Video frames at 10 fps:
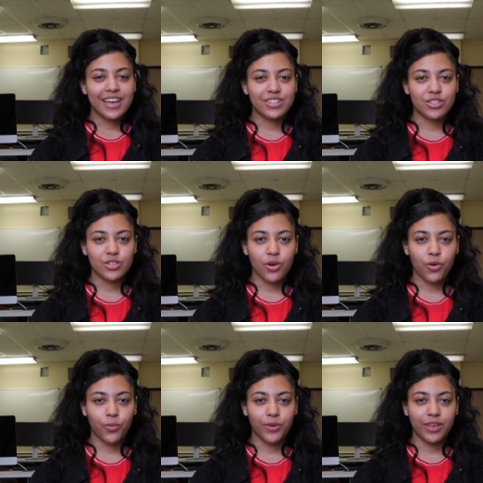And
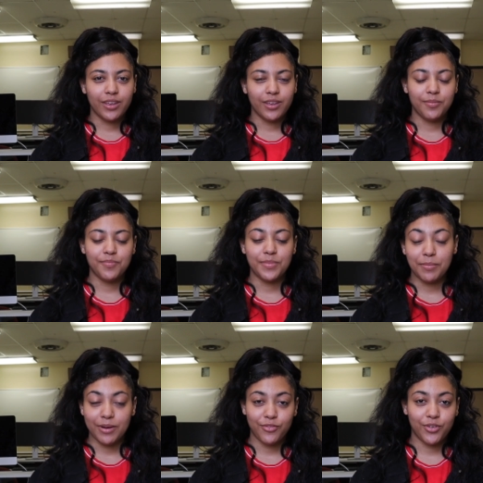so me
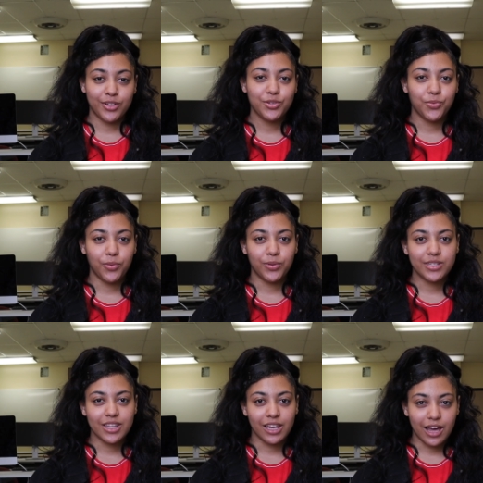and my friends, we went
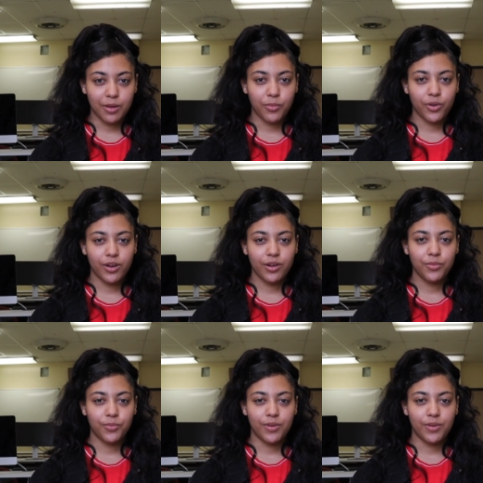to the library.